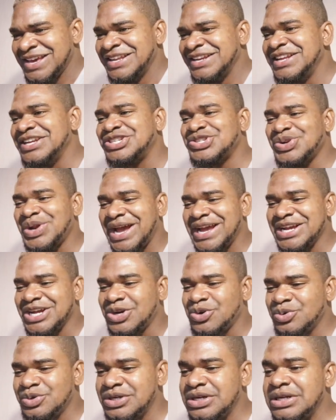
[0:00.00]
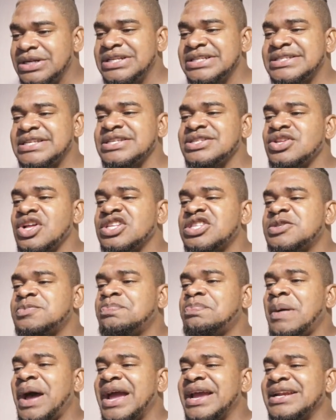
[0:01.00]
they should have include this is not
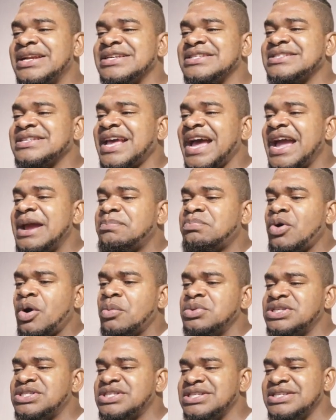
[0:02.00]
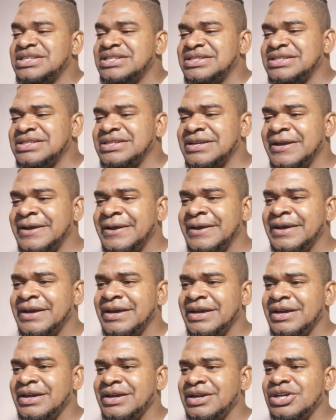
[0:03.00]
spying the sky promises.
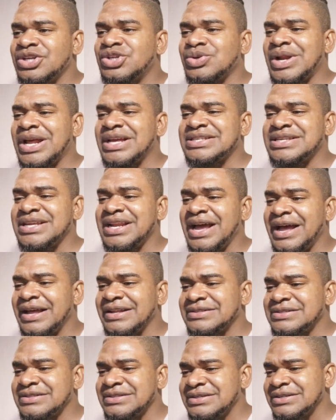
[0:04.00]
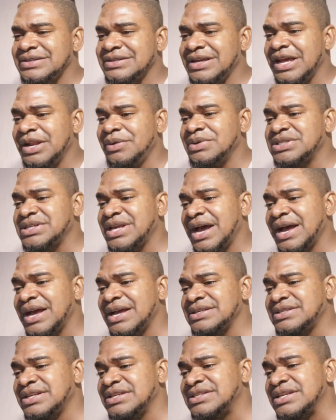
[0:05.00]
They should have said that. Anyways,
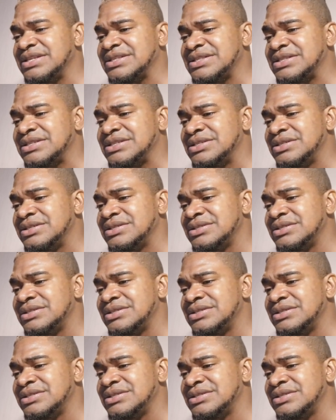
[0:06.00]
guys, this is